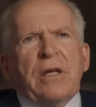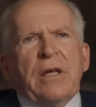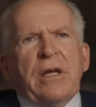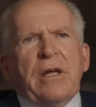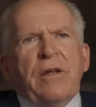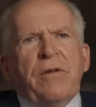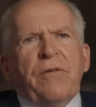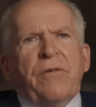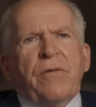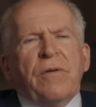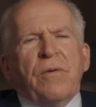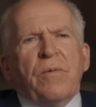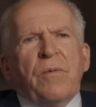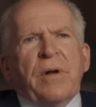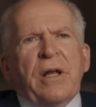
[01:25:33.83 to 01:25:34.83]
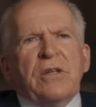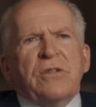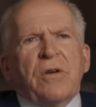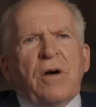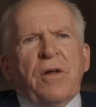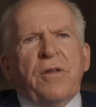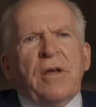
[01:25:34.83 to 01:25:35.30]
And when I
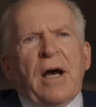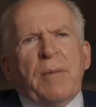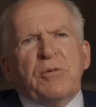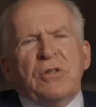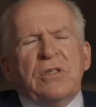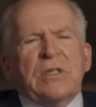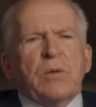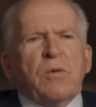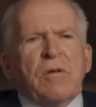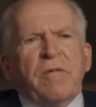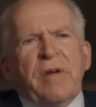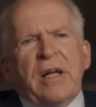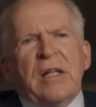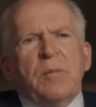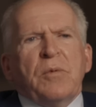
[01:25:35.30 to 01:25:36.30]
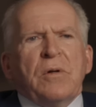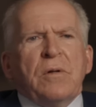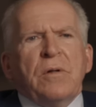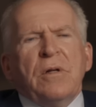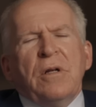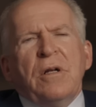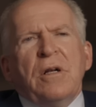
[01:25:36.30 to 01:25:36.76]
saw the options that were available,
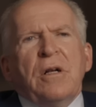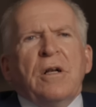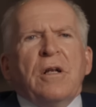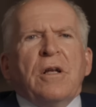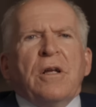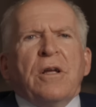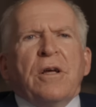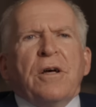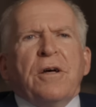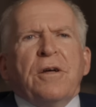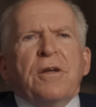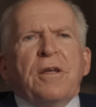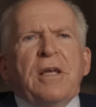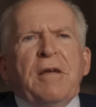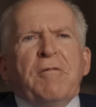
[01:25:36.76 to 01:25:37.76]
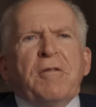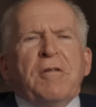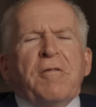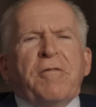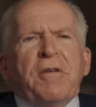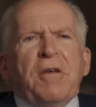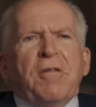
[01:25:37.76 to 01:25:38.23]
even
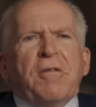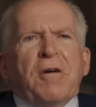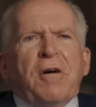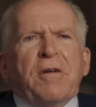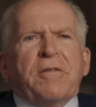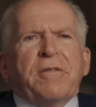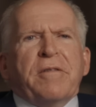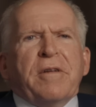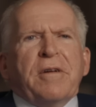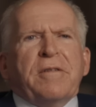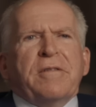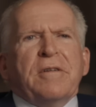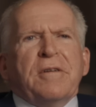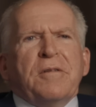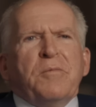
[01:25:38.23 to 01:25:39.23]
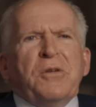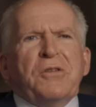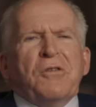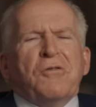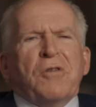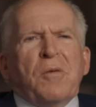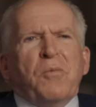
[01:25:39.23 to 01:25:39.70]
if he thought that
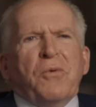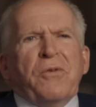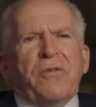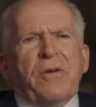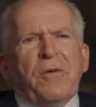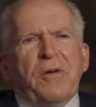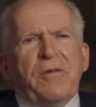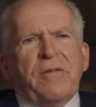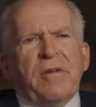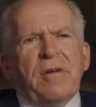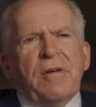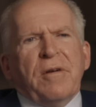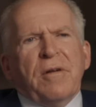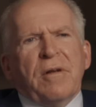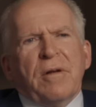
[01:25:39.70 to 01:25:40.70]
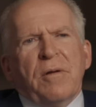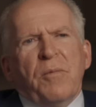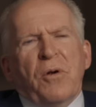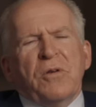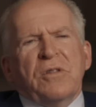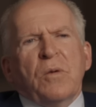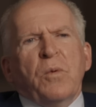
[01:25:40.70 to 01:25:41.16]
Mr. Trump was going to
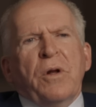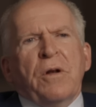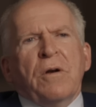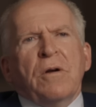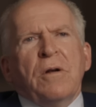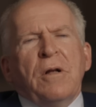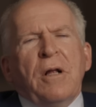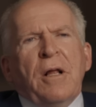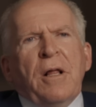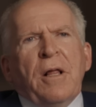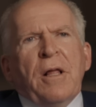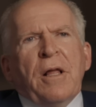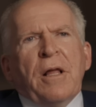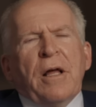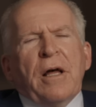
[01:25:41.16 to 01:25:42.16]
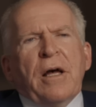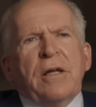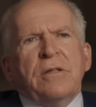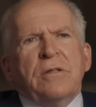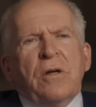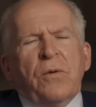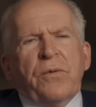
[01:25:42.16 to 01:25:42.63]
emerge the winner, I
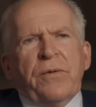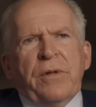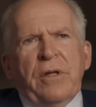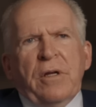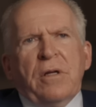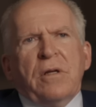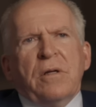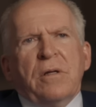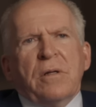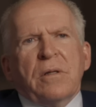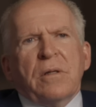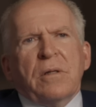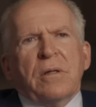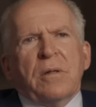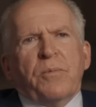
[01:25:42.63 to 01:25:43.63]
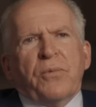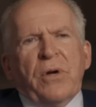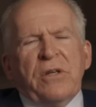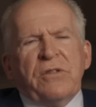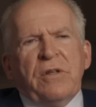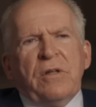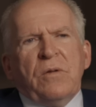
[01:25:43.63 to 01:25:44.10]
don't think the
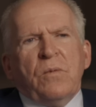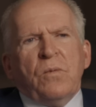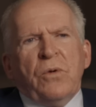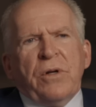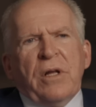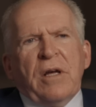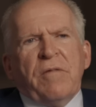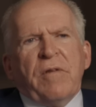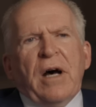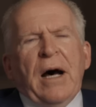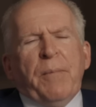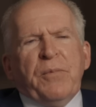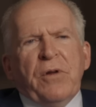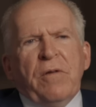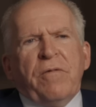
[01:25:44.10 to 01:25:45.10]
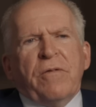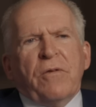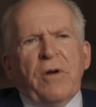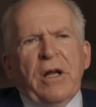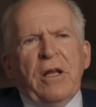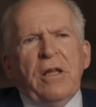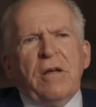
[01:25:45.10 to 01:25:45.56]
president would have opted
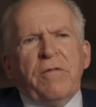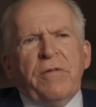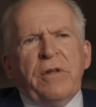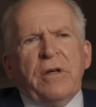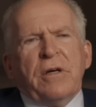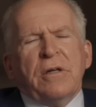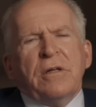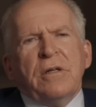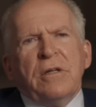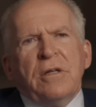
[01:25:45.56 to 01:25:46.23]
for any of the